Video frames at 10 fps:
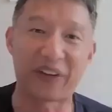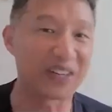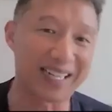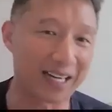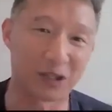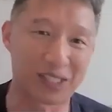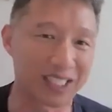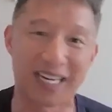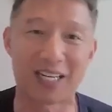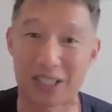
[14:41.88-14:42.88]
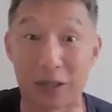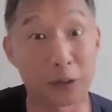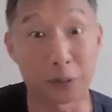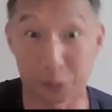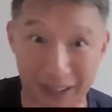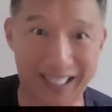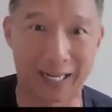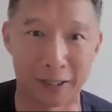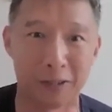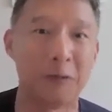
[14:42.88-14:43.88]
50 nanos today down to 3
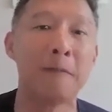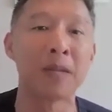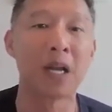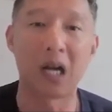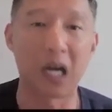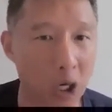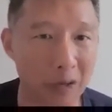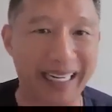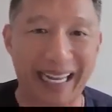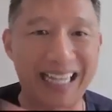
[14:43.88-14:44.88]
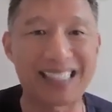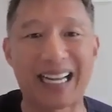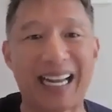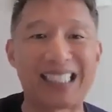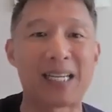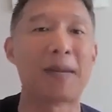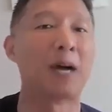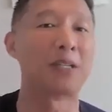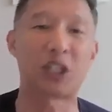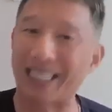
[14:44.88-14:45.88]
nano. All the
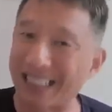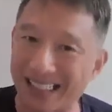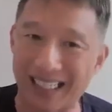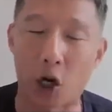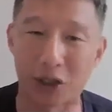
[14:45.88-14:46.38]
ASML machines,